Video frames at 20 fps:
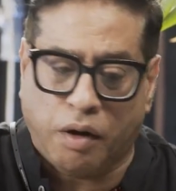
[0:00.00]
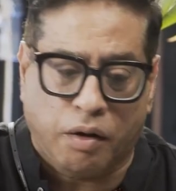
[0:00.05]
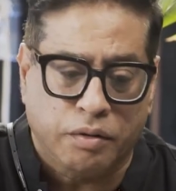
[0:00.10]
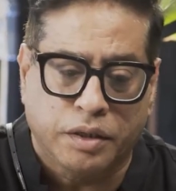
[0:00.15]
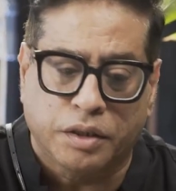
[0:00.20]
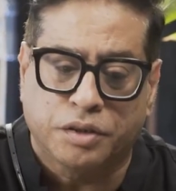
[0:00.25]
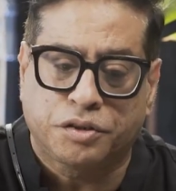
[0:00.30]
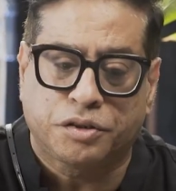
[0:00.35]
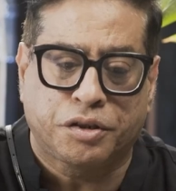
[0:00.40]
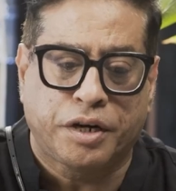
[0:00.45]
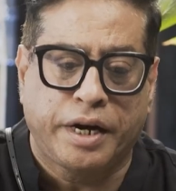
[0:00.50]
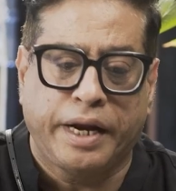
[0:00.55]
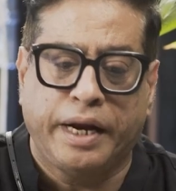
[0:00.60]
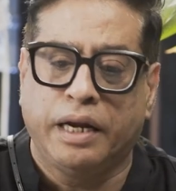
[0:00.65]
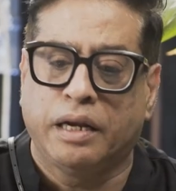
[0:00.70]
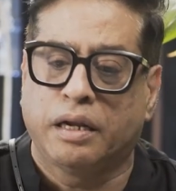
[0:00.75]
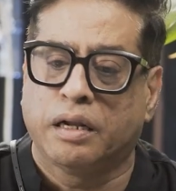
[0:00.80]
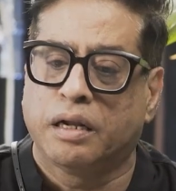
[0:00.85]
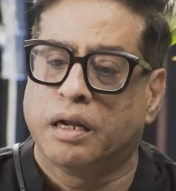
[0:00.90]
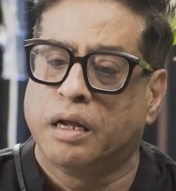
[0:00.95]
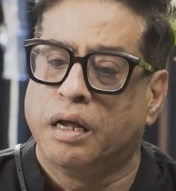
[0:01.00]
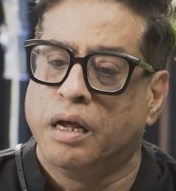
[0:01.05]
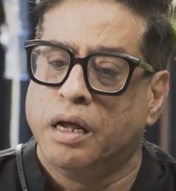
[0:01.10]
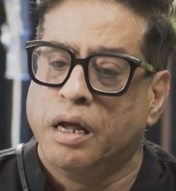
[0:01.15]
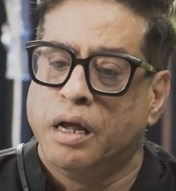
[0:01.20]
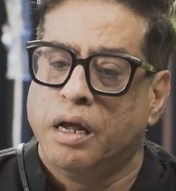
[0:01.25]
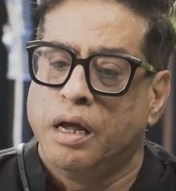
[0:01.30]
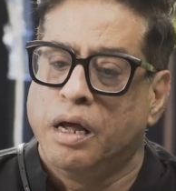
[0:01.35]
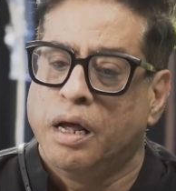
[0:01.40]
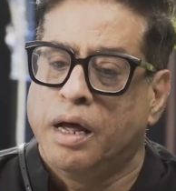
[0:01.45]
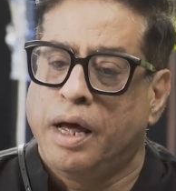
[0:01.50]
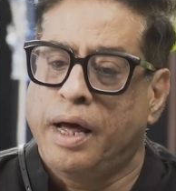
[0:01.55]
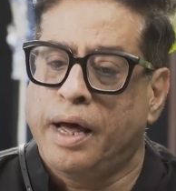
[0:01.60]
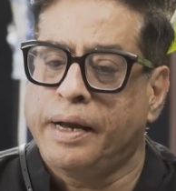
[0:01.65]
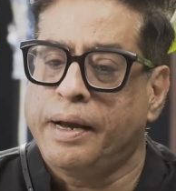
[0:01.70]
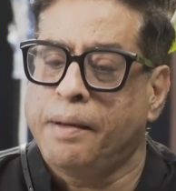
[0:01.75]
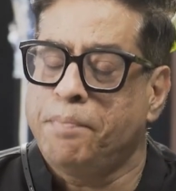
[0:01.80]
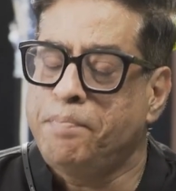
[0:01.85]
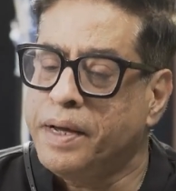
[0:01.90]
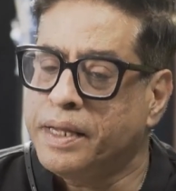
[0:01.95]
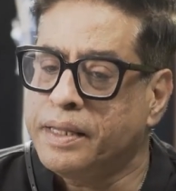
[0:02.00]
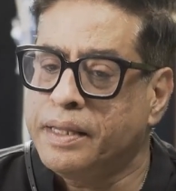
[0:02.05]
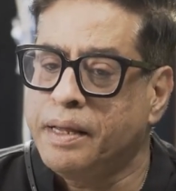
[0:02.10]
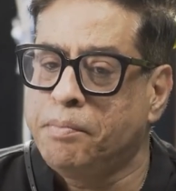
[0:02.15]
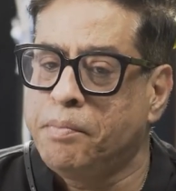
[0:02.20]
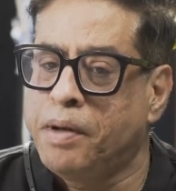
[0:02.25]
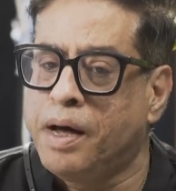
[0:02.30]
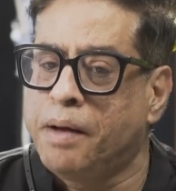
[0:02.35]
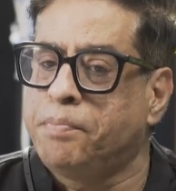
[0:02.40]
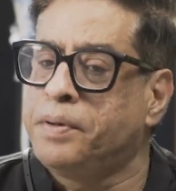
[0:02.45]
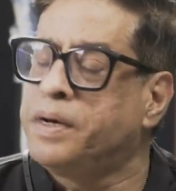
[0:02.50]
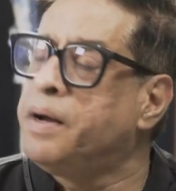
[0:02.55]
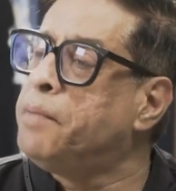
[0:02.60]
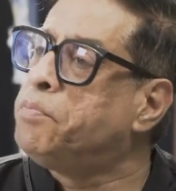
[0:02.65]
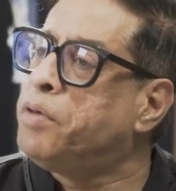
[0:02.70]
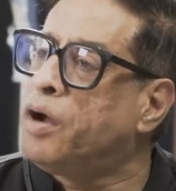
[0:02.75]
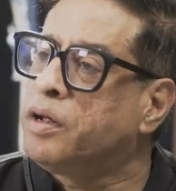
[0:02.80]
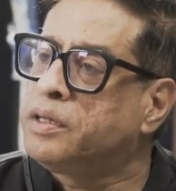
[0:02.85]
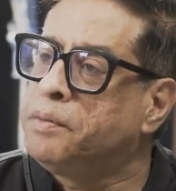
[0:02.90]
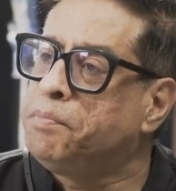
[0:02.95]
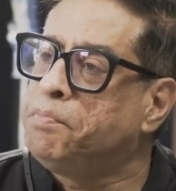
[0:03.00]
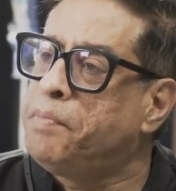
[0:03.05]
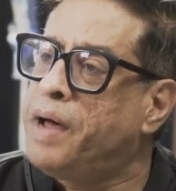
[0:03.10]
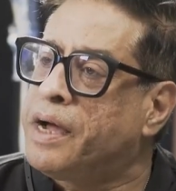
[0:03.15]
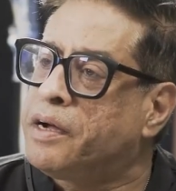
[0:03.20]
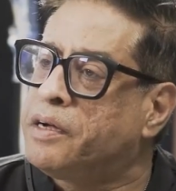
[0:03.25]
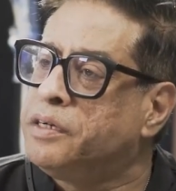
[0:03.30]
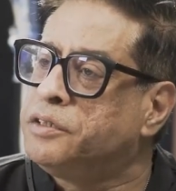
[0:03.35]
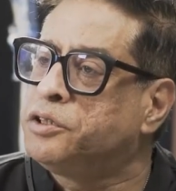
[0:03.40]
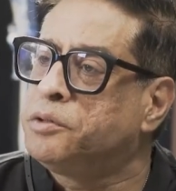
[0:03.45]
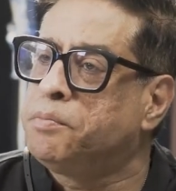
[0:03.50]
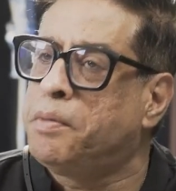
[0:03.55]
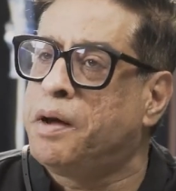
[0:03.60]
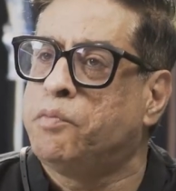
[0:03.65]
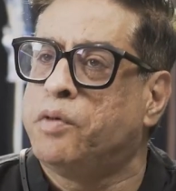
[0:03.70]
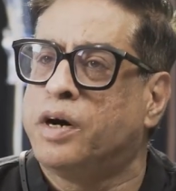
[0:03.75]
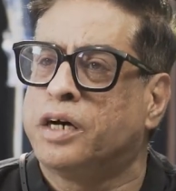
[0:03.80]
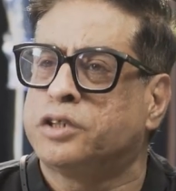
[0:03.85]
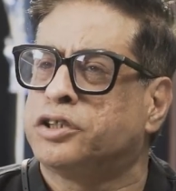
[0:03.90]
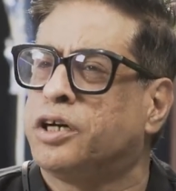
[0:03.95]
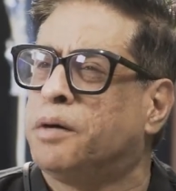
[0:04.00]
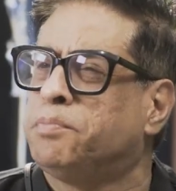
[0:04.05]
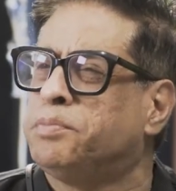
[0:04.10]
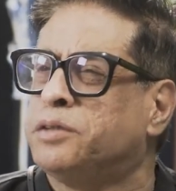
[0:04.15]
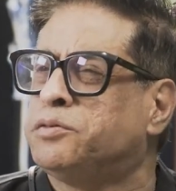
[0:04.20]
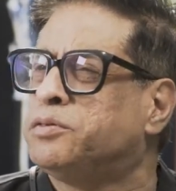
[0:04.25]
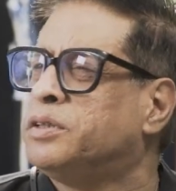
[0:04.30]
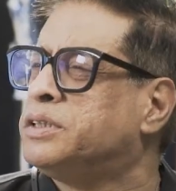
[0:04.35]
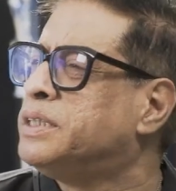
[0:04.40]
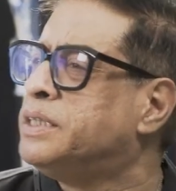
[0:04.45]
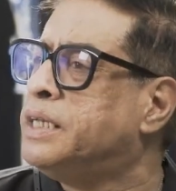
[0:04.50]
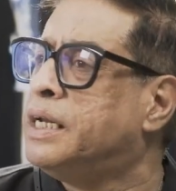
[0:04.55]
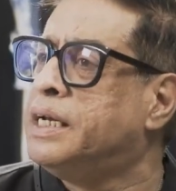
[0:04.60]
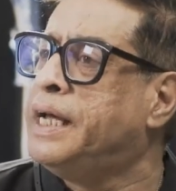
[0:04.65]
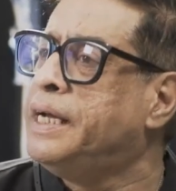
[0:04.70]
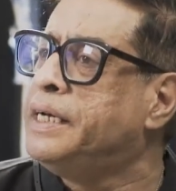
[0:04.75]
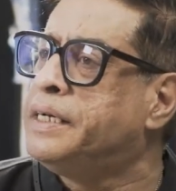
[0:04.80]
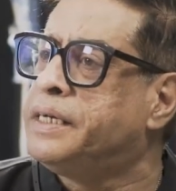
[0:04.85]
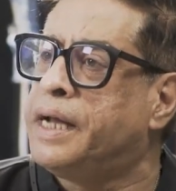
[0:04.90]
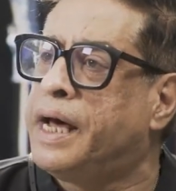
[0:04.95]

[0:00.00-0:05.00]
on the trail. And I picked them up and I brought them back into my workshop. This was in the late